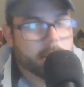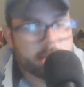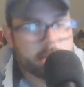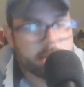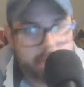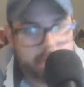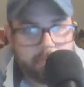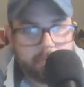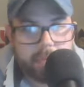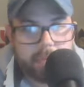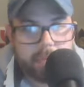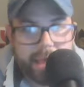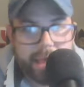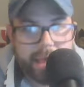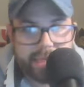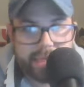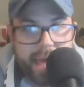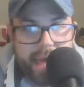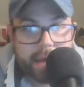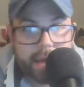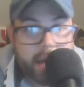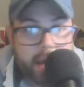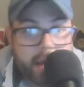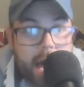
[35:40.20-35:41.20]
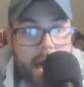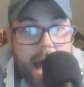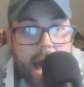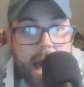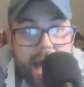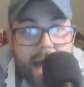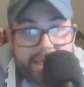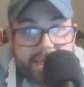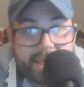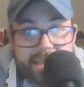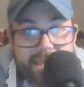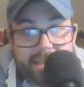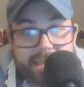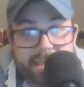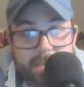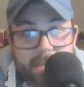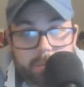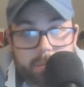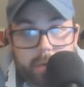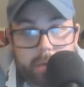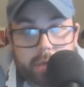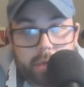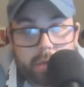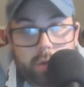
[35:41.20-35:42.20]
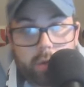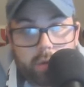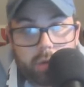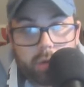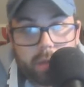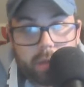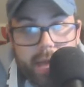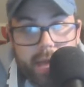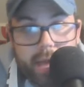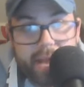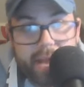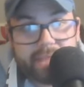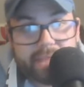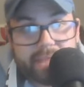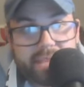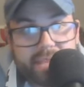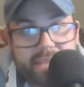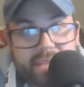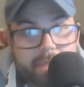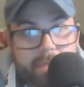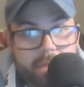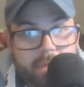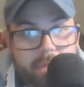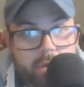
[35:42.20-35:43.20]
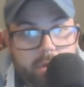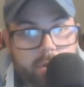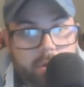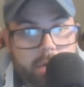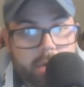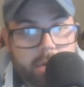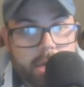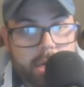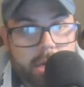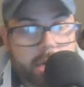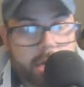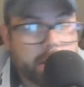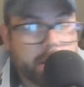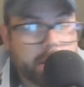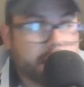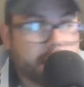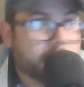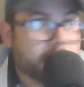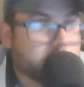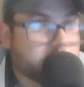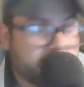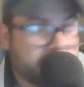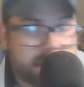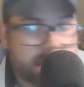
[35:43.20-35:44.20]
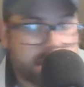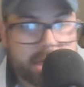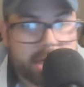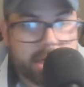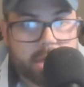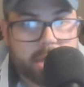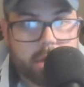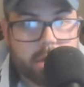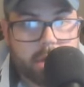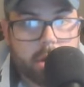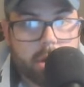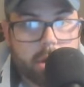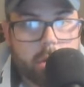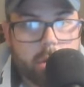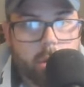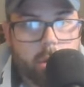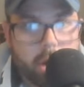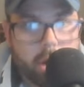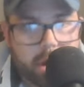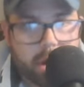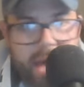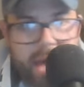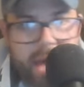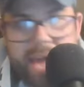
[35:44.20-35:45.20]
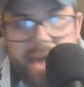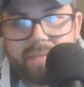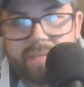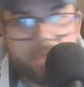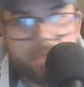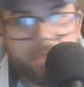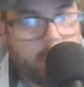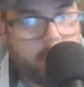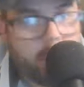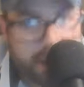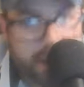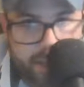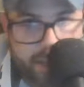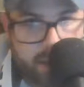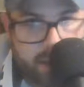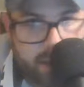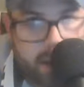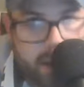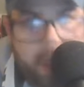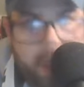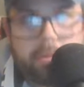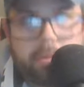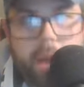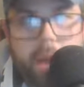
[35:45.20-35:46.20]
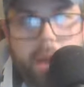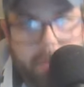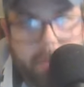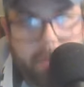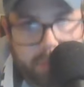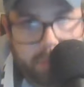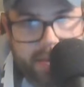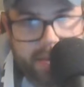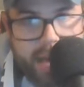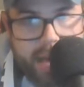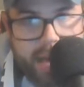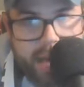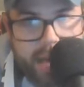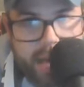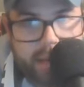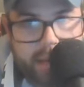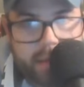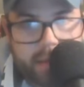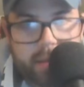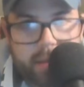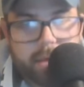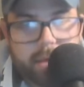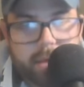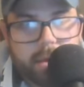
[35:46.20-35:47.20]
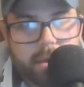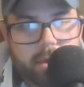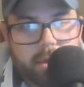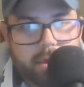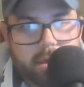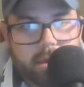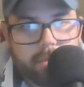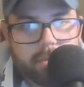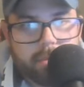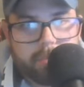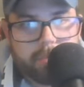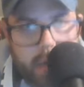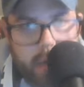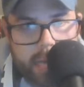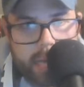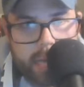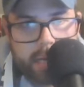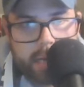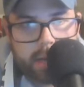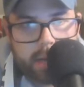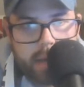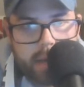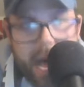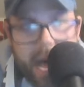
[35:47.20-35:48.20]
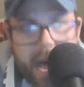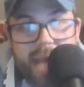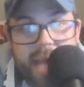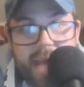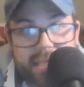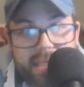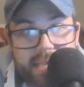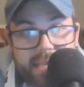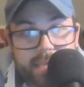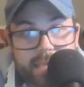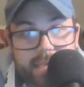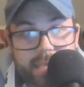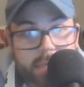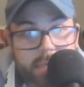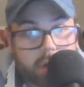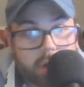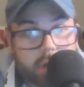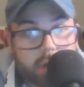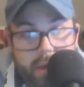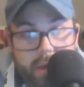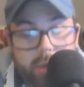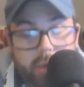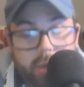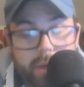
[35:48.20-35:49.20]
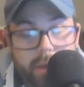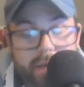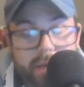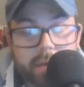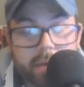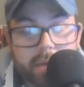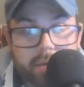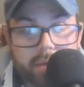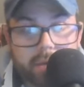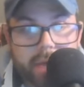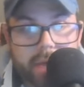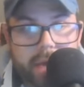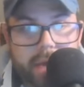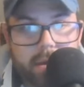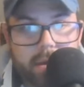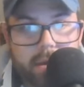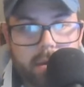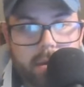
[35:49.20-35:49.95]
something like that. I think that's pretty cool. And I think that'd be a good way to do it. Logistically, would it work? I have no idea. Probably not. But I think that's a great way to do that.